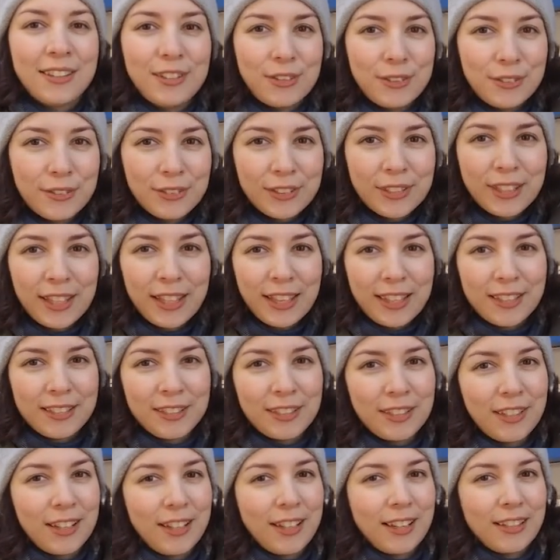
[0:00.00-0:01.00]
you
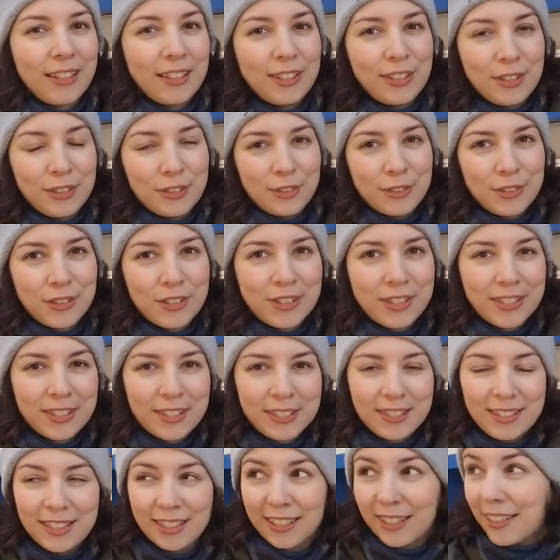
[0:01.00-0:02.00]
can
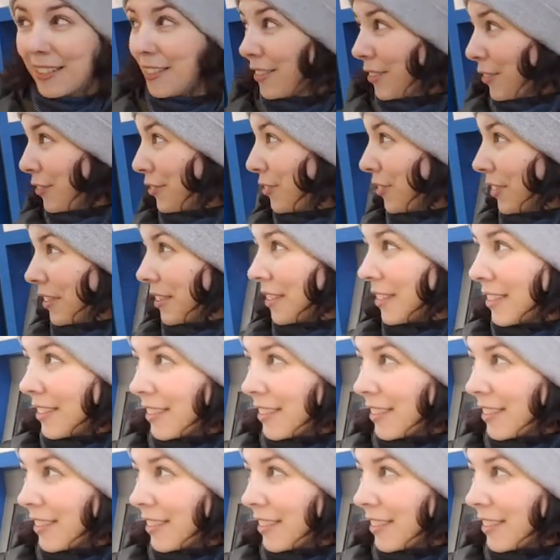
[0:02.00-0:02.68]
use ticket office.